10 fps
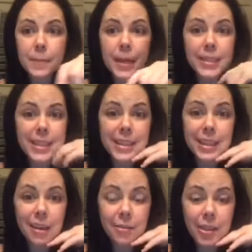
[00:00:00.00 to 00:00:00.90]
but it's a
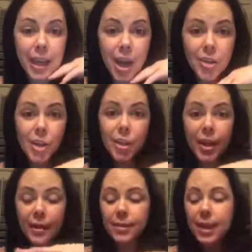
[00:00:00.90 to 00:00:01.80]
lovely
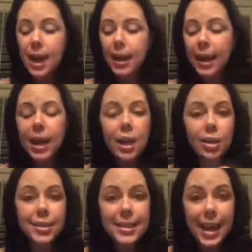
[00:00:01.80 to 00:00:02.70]
alternative to kind of get your
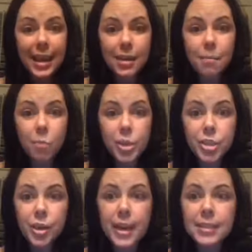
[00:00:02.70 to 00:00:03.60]
skin
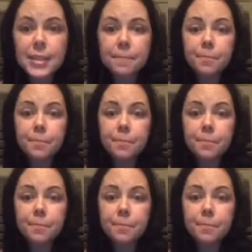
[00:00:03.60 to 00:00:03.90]
moisturized.